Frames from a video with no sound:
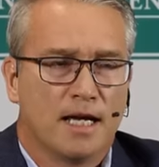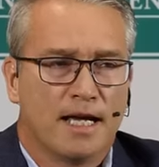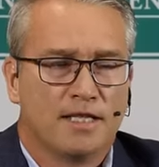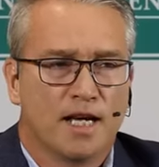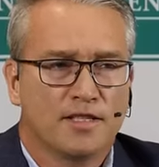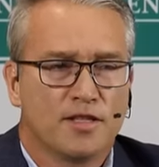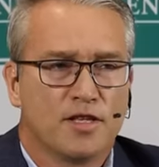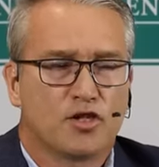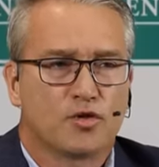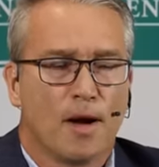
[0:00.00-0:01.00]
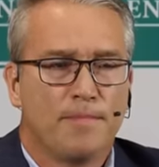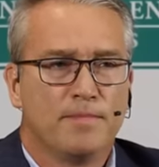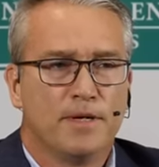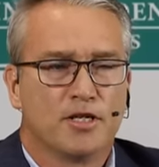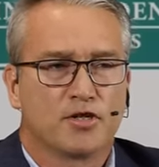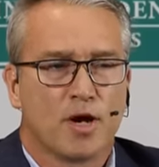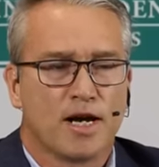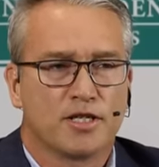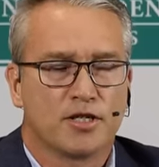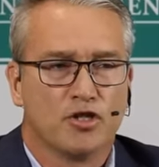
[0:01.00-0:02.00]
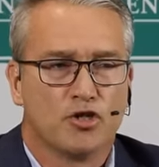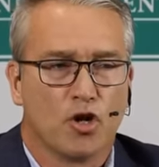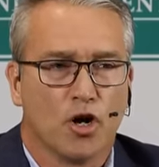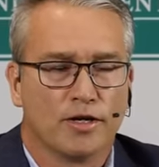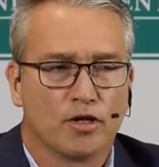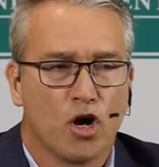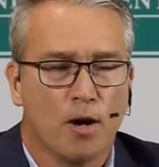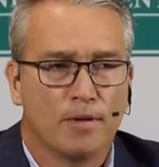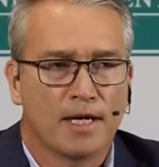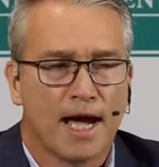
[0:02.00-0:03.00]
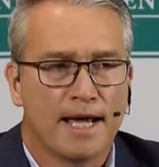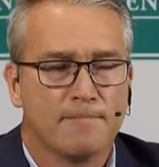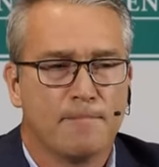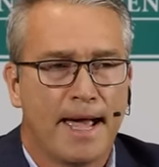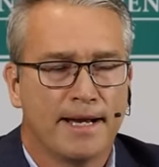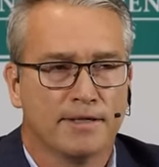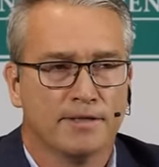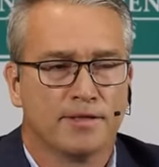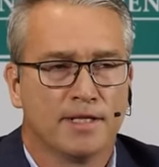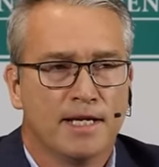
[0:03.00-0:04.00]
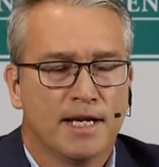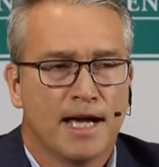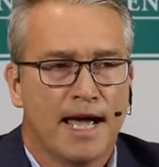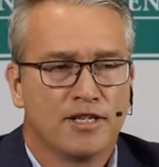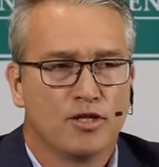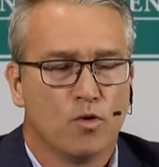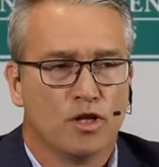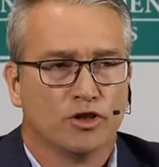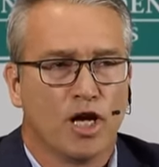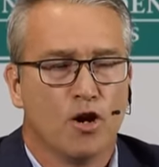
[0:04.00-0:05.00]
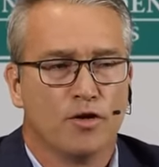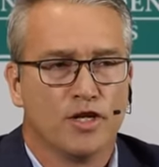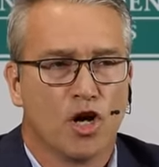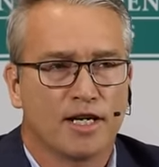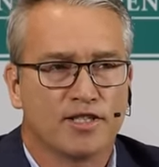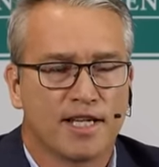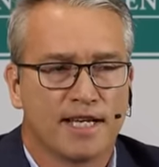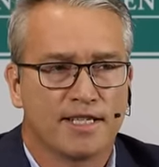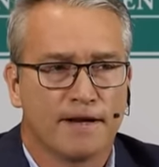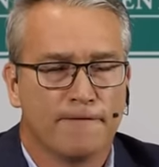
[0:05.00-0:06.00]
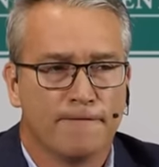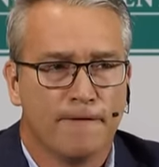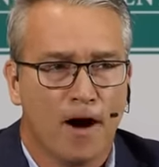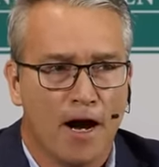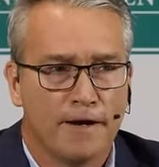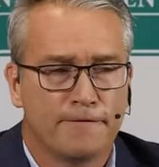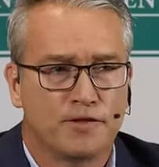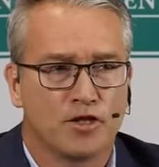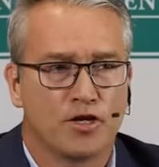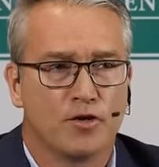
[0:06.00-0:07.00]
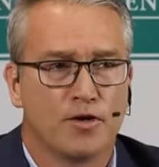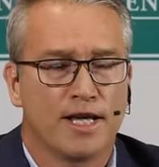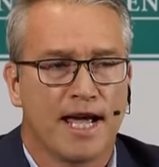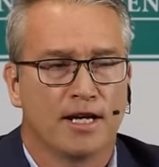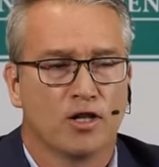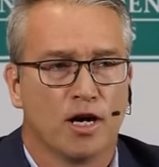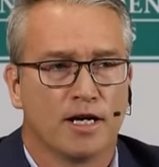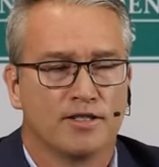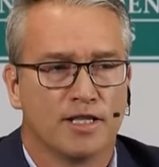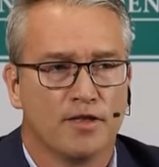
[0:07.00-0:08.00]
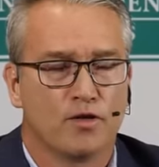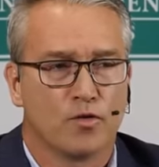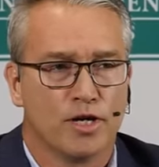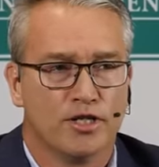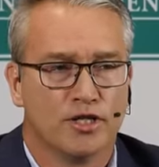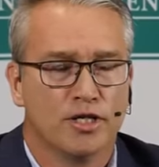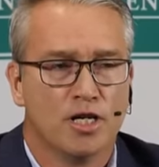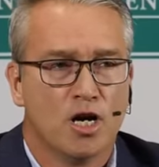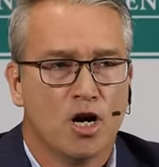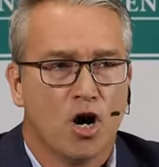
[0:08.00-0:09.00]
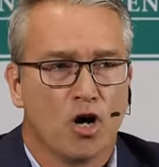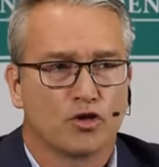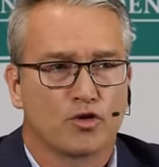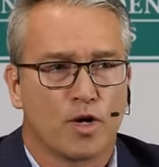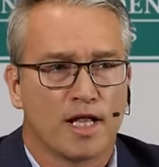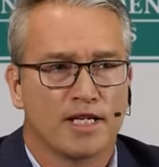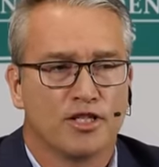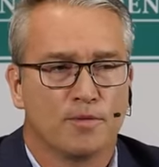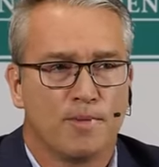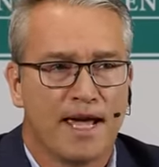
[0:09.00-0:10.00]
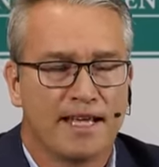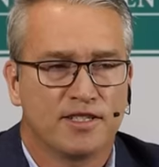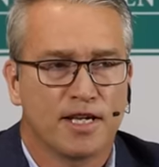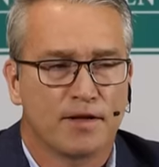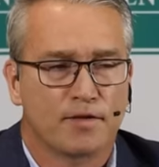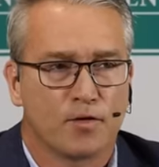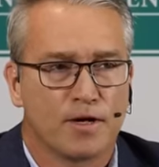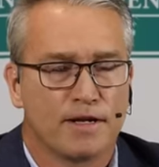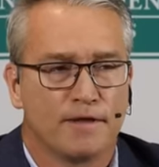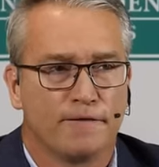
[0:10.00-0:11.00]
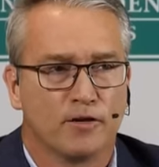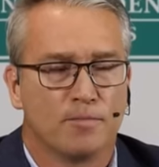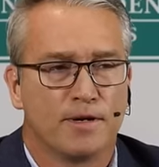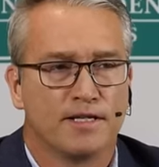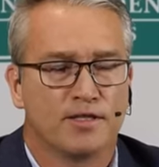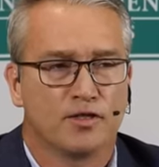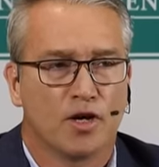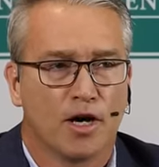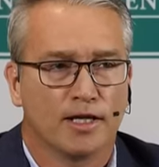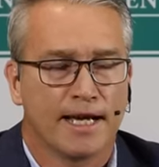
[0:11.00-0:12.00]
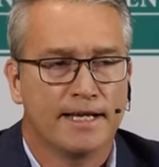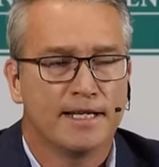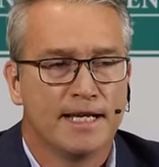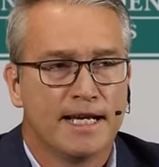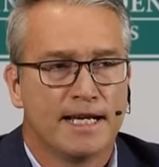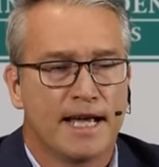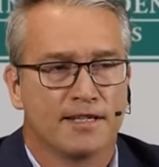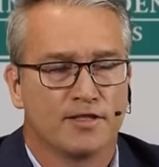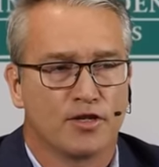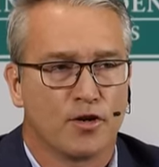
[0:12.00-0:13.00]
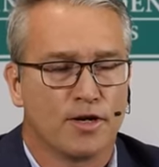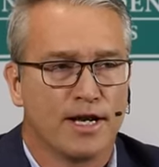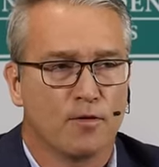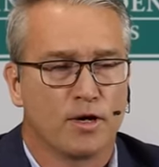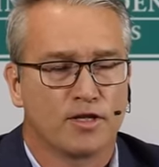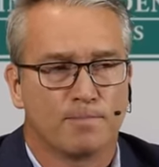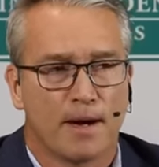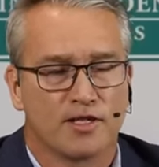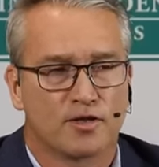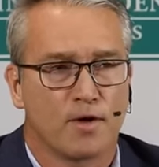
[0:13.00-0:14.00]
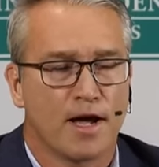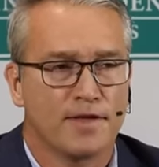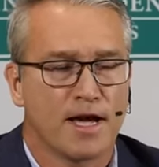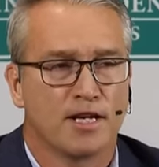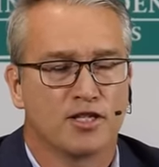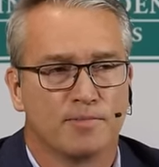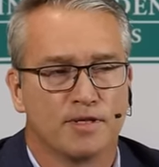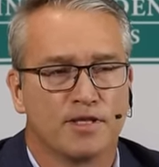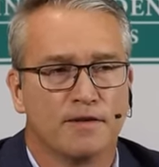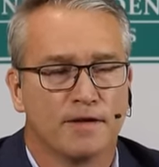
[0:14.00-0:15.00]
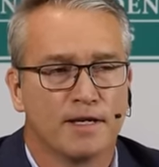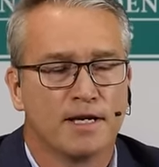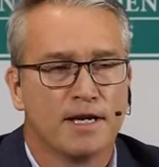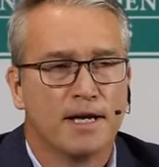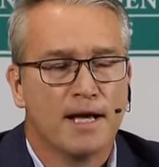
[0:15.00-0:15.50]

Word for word: And doesn't the Trump administration, John, complicate matters? As you well know, the United States have 5 security allies in the region: Australia, Japan, South Korea, the Philippines and Thailand. It has security networks based throughout the Asia-Pacific.